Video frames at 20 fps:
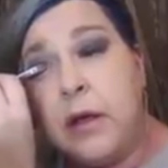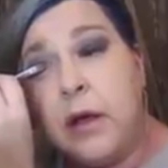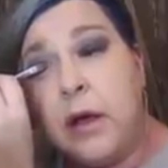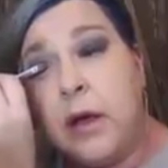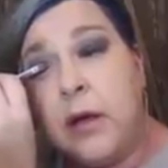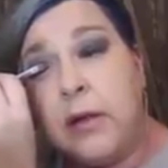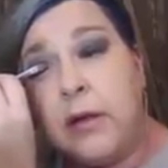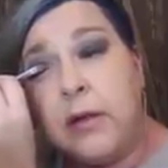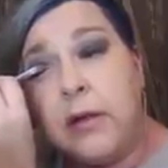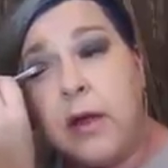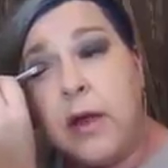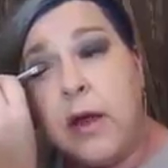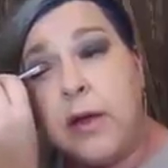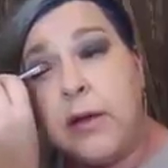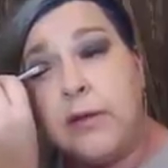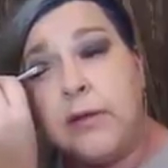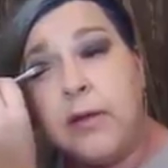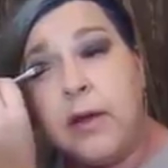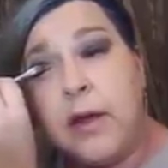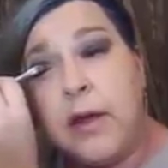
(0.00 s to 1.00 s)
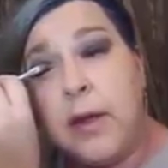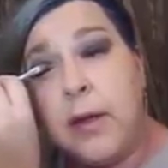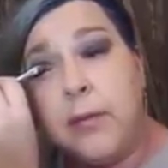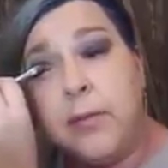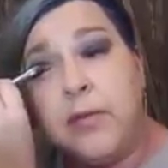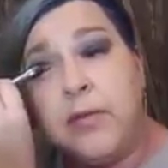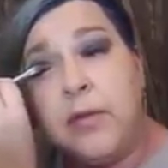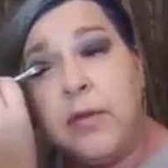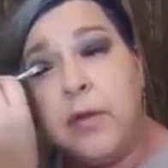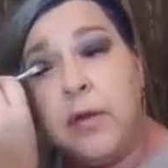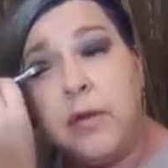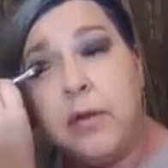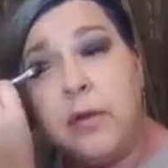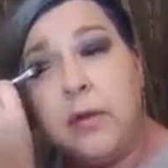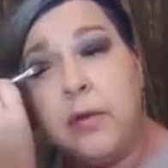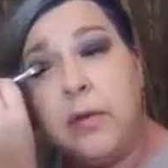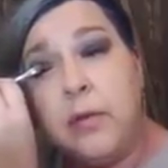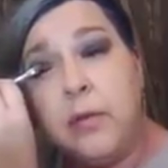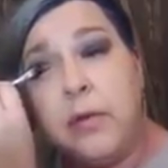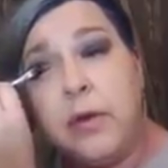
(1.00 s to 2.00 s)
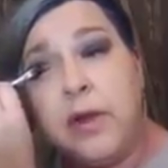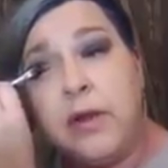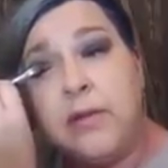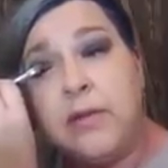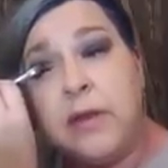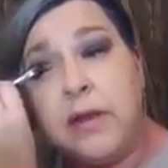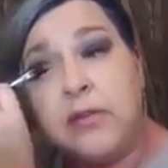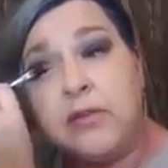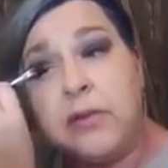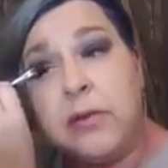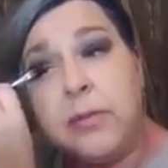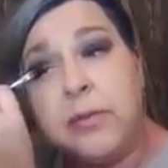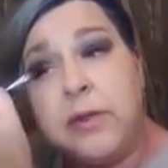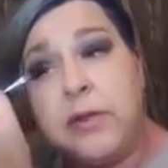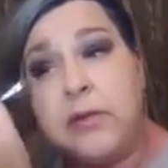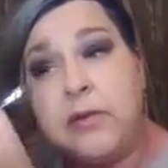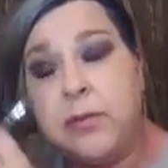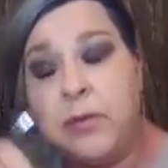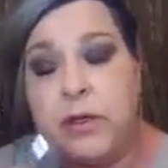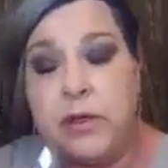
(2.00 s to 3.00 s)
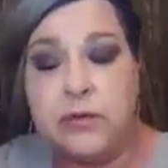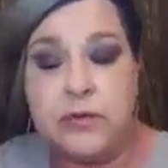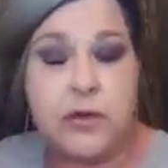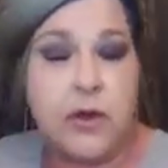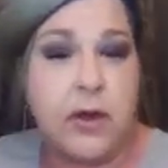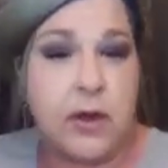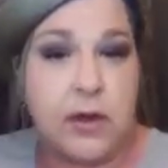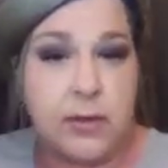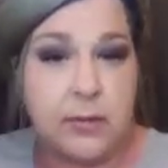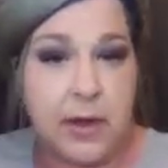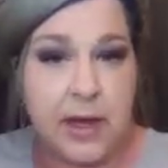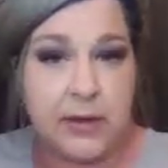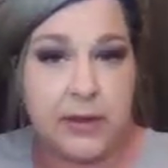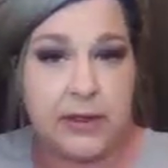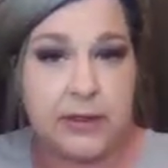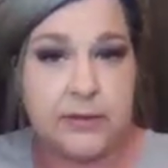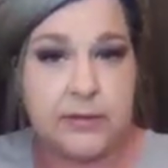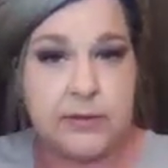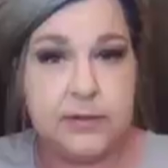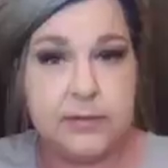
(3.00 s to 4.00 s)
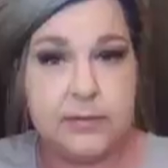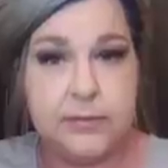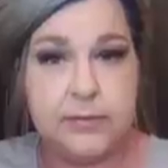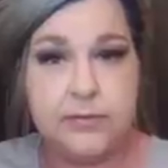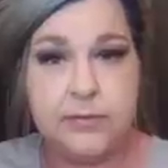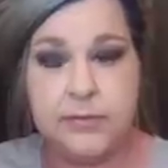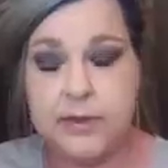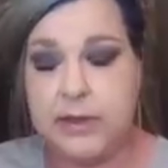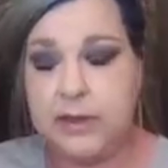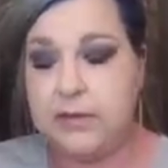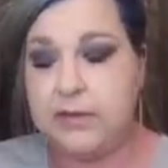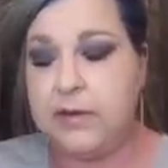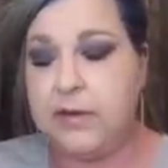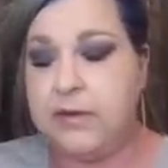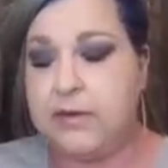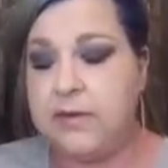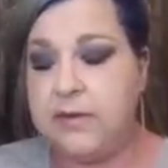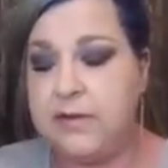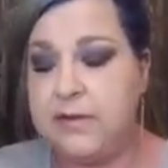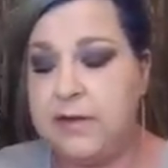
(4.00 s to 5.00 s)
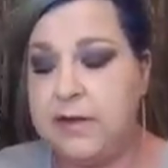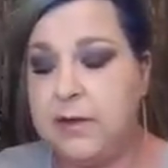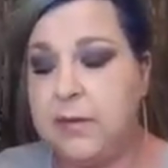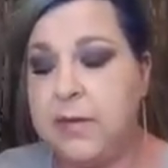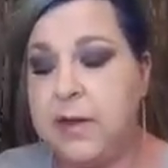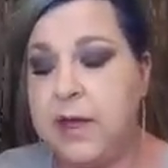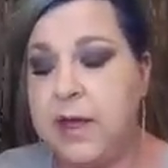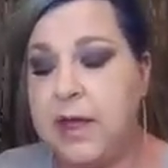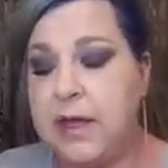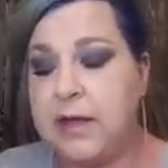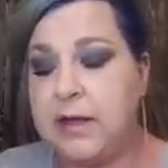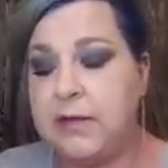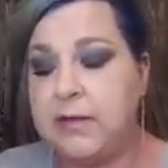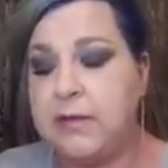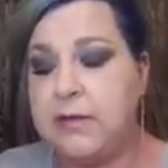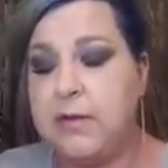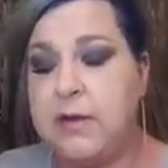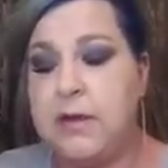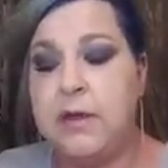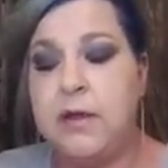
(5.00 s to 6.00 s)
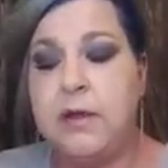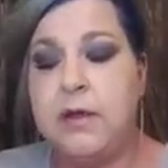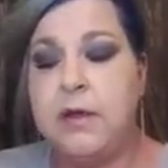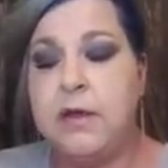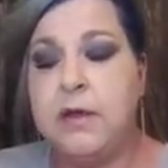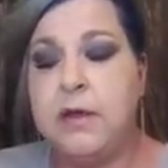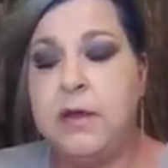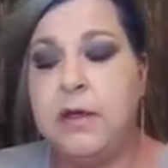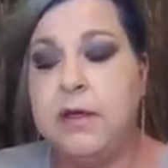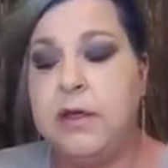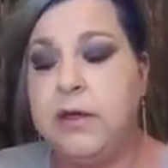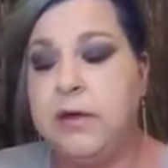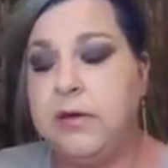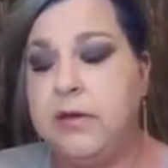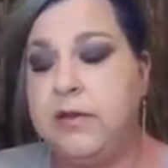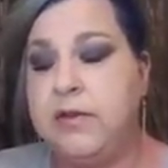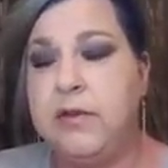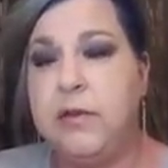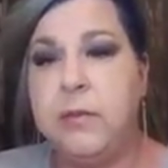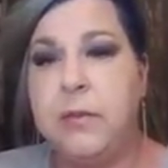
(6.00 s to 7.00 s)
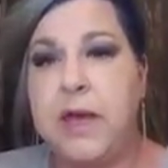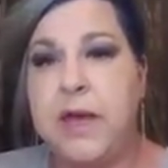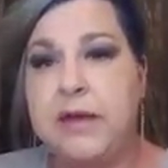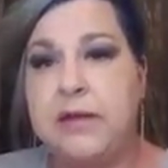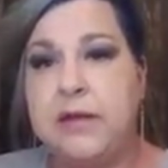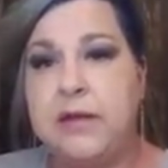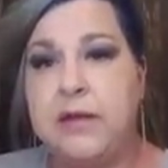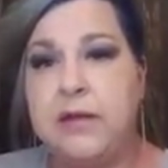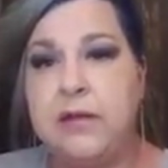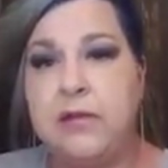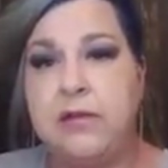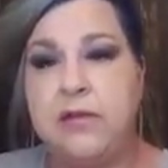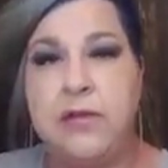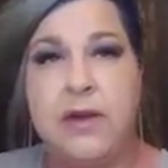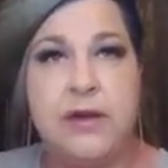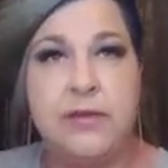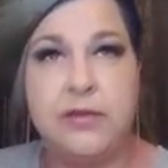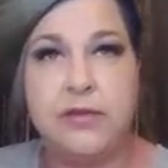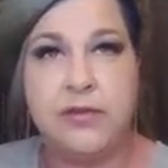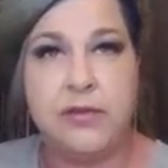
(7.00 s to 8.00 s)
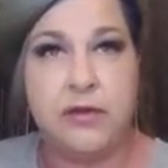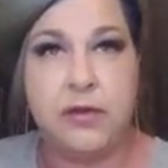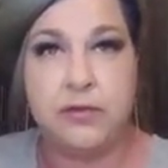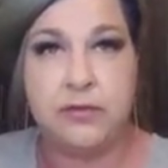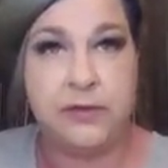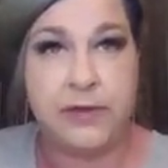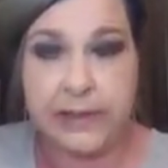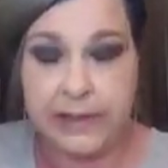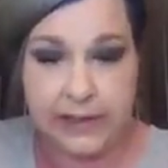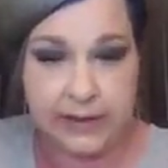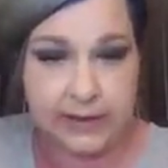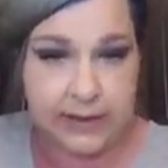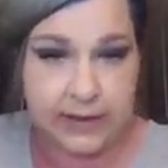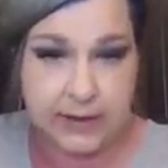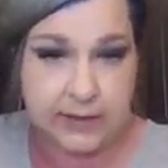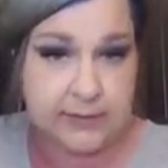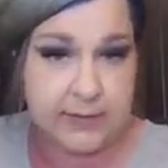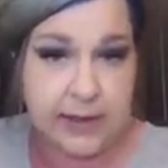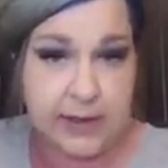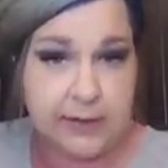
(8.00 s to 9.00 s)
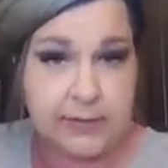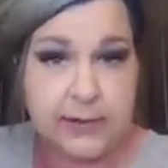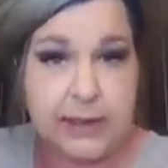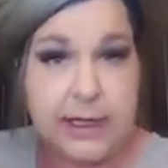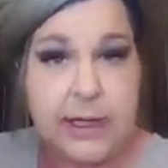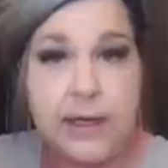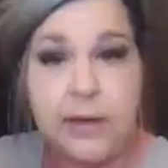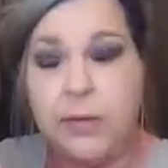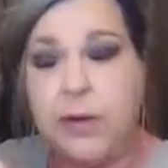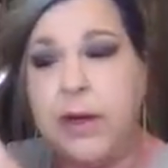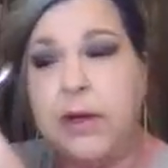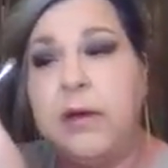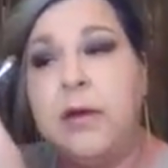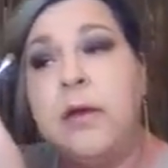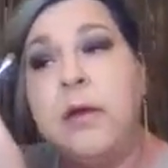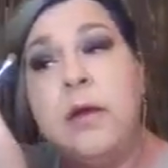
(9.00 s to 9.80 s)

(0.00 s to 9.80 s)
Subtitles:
a lot of times with sexual abuse, we don't talk about it. It's a stigma, and it's so bad that the survivors don't feel like they can tell anyone.